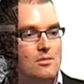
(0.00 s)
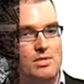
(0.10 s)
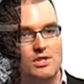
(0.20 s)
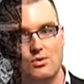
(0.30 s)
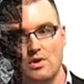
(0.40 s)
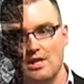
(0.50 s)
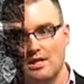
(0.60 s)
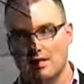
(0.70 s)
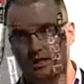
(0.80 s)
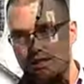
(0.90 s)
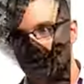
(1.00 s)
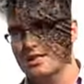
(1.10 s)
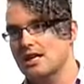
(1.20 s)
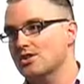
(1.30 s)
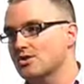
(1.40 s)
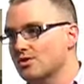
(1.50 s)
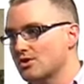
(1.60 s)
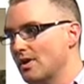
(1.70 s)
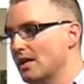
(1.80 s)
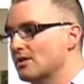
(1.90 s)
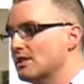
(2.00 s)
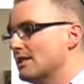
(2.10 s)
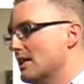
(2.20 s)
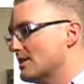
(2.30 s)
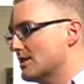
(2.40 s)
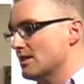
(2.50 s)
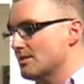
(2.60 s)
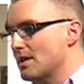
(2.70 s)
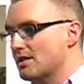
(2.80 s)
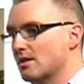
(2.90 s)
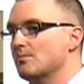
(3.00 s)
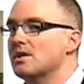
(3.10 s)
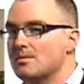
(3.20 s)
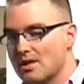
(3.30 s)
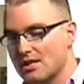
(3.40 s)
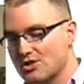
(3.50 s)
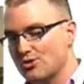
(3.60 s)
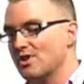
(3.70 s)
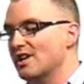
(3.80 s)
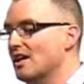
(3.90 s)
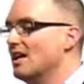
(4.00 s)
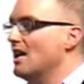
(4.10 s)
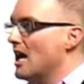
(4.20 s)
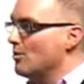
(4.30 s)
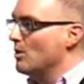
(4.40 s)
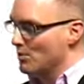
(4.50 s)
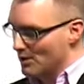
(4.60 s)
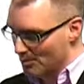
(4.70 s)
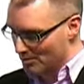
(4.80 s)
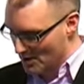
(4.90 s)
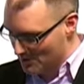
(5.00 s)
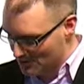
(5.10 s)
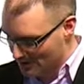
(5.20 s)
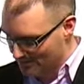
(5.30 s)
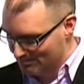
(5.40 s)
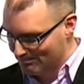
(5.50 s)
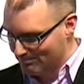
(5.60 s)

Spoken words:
between contextual surrounding densities based on PPS3 and what we're proposing.